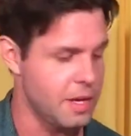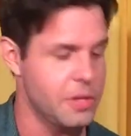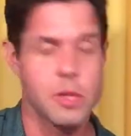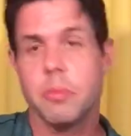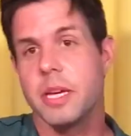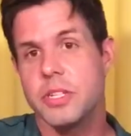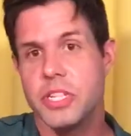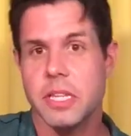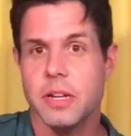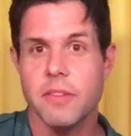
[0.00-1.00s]
Uh, you could play
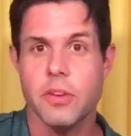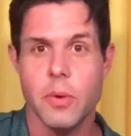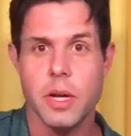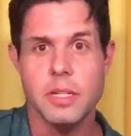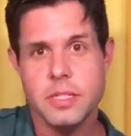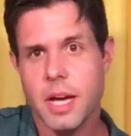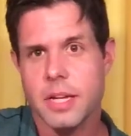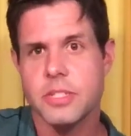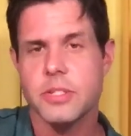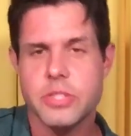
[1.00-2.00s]
G there if you want.
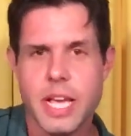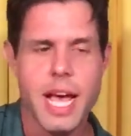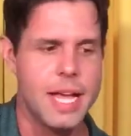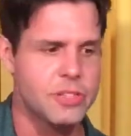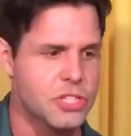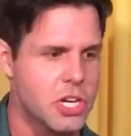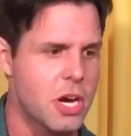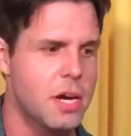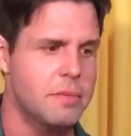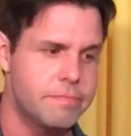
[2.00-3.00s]
Doctor's eye
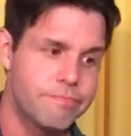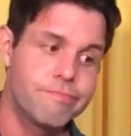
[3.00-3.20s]
chart.